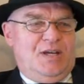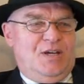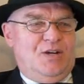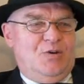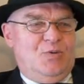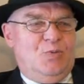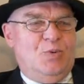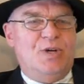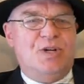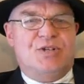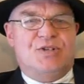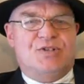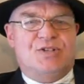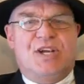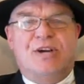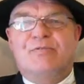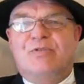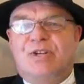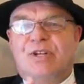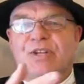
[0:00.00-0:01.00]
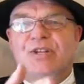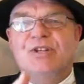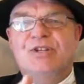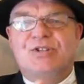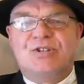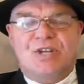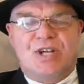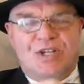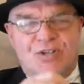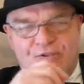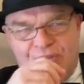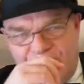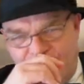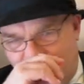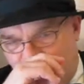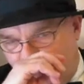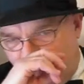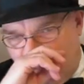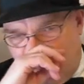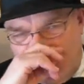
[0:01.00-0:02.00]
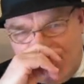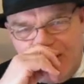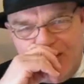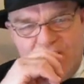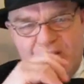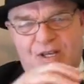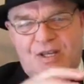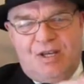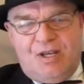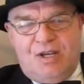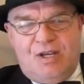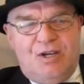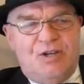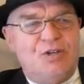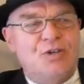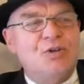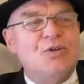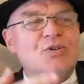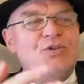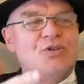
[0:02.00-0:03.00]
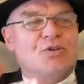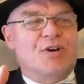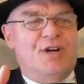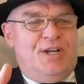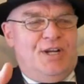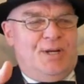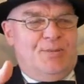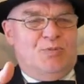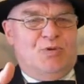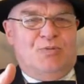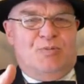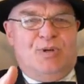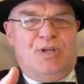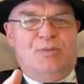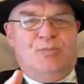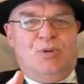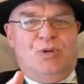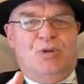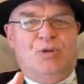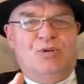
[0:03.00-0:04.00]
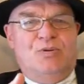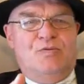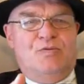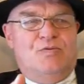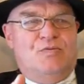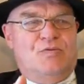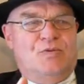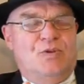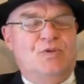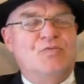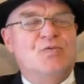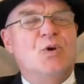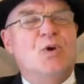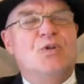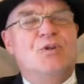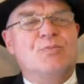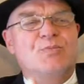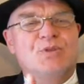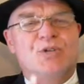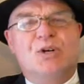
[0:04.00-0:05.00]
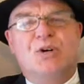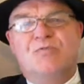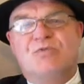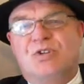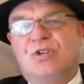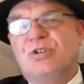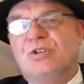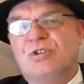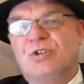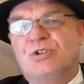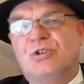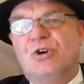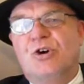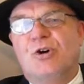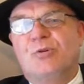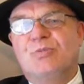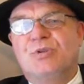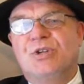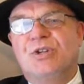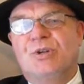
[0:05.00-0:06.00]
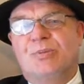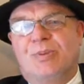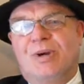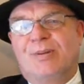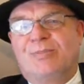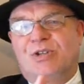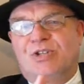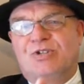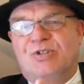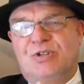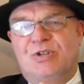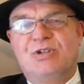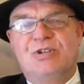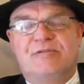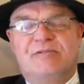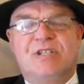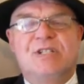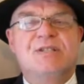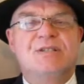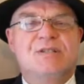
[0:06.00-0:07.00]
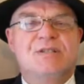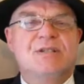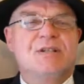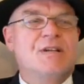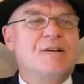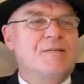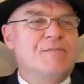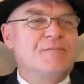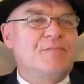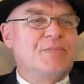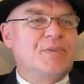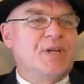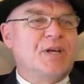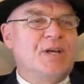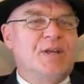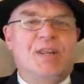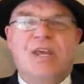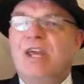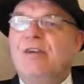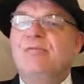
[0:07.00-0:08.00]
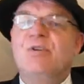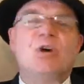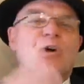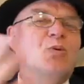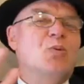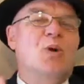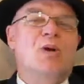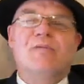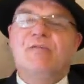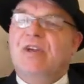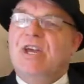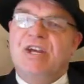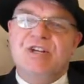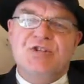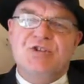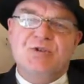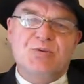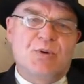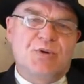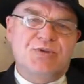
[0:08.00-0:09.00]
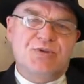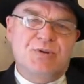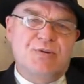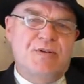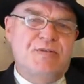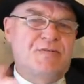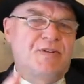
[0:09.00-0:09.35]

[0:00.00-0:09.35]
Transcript: We're discovering in this country a great number of people who've got themselves into jobs in the public service. They have no qualifications whatsoever.